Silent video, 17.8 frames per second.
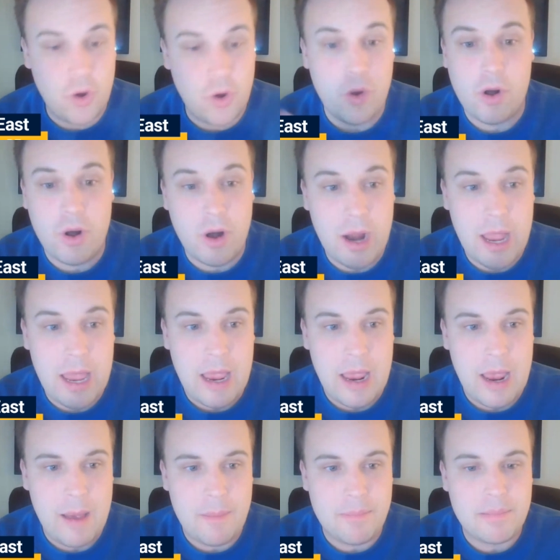or
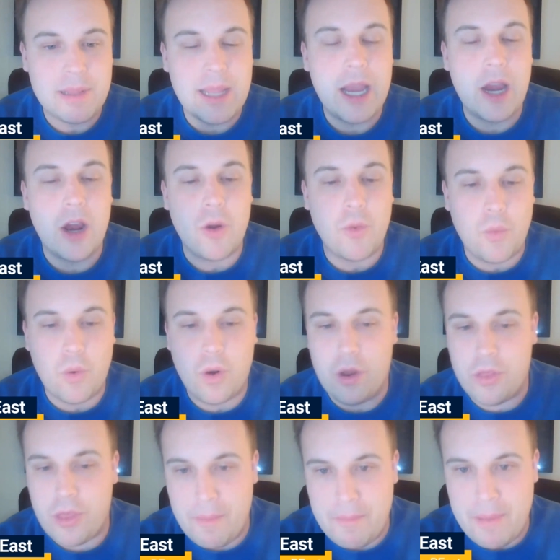a player
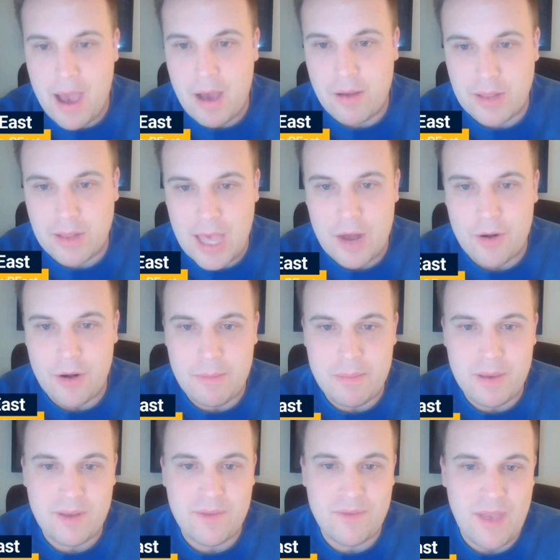worth about lottery
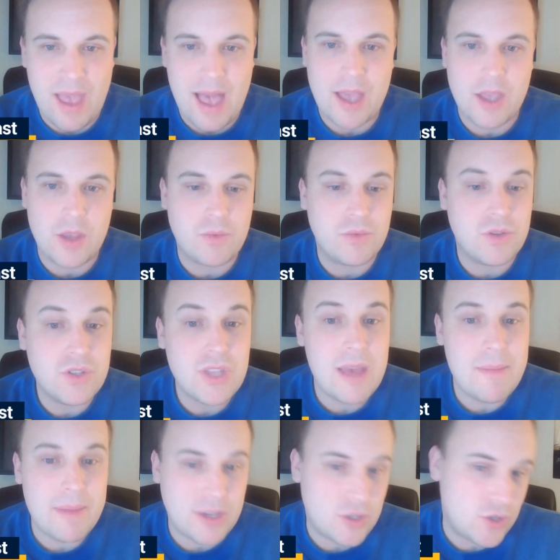pick value. Does
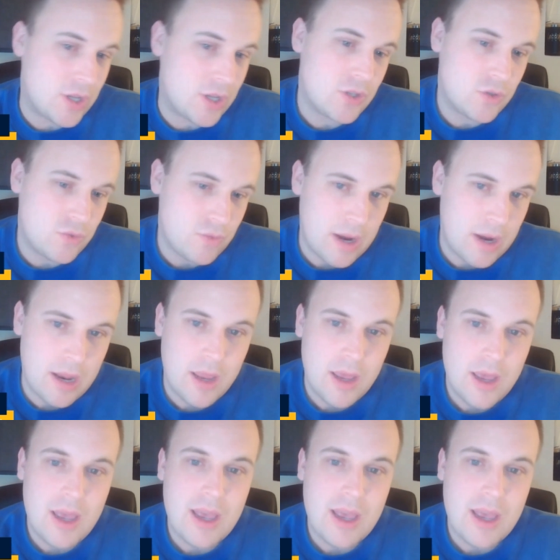that make sense, right?